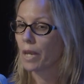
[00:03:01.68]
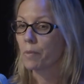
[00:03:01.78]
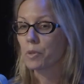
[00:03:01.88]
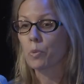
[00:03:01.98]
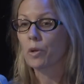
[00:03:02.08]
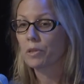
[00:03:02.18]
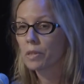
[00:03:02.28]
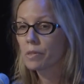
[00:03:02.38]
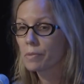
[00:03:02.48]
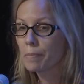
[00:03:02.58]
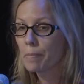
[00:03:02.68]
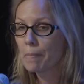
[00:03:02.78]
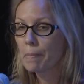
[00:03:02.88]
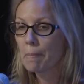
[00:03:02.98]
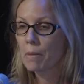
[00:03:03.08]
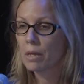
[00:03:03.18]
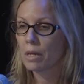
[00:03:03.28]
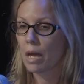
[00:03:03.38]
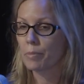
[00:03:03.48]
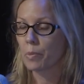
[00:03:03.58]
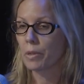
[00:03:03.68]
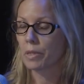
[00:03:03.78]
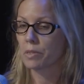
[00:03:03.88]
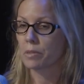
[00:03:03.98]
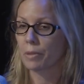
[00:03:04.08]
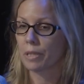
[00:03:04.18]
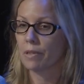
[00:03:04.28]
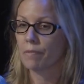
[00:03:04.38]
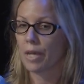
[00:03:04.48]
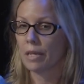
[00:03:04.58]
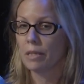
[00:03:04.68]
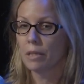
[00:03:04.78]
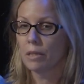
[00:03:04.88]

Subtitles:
that I was worthless. It got me willing to believe that